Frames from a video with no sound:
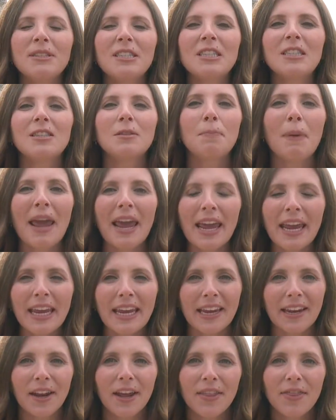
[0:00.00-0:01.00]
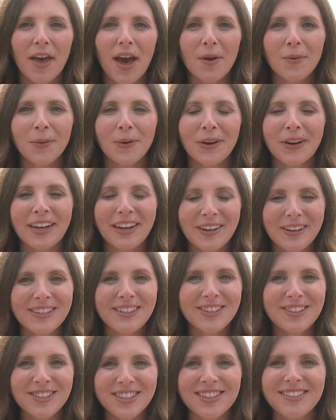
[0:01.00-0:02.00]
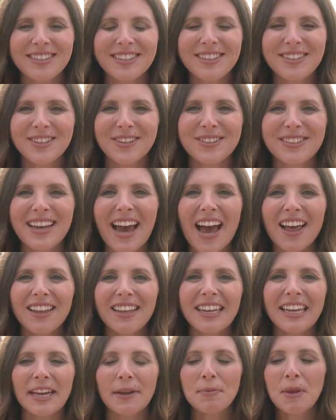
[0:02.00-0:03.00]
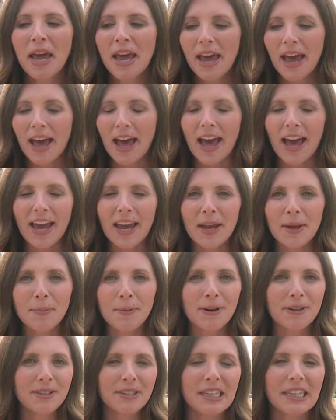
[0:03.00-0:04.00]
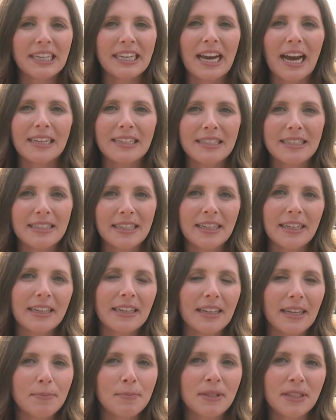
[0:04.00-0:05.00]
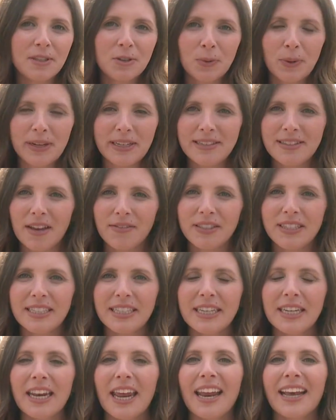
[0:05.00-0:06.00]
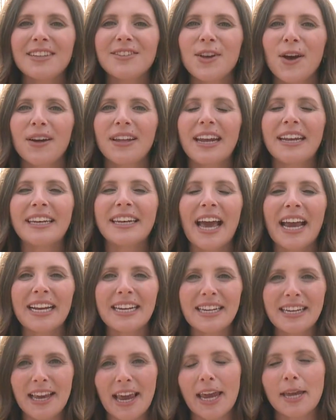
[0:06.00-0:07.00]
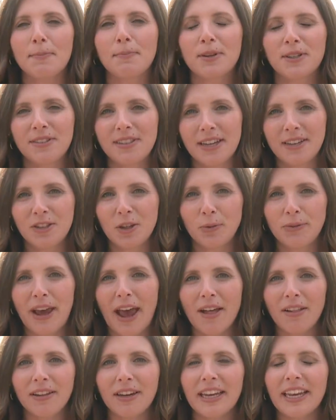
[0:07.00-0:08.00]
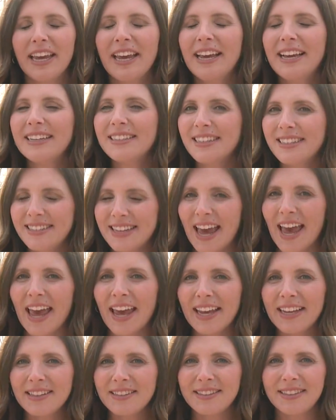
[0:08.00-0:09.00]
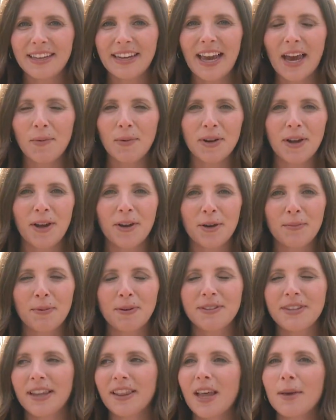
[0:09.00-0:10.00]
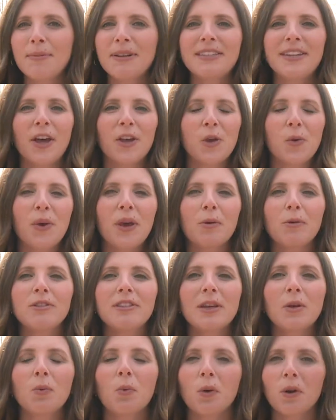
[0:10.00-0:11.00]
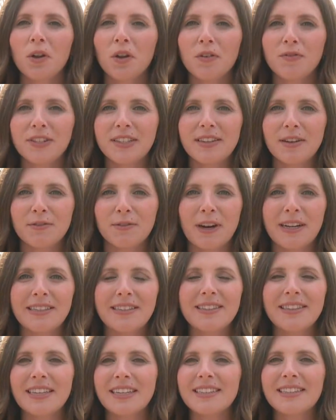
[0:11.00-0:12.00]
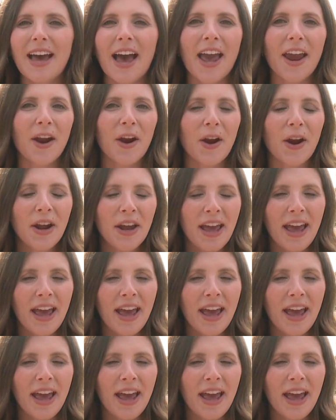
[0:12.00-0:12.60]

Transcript: Spain that were here to just see totality. I personally got to see an eclipse in 2017 and I saw it at 98% totality. Today, seeing it 100%, let me tell you, it was a world of a difference. The entire